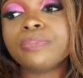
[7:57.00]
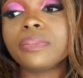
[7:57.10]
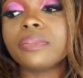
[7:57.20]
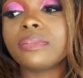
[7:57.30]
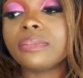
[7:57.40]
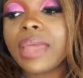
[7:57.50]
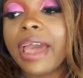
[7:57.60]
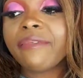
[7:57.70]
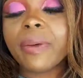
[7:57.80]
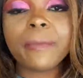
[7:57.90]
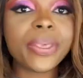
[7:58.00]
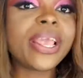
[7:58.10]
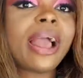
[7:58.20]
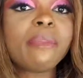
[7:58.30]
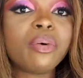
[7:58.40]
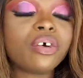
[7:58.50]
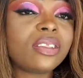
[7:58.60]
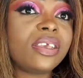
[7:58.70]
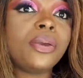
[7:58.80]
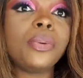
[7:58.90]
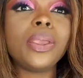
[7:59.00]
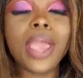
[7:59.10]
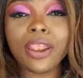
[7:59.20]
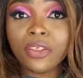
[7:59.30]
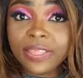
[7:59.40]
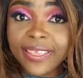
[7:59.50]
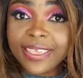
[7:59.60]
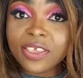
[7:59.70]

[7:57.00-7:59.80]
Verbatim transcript: have a bigger butt, you I don't think it'll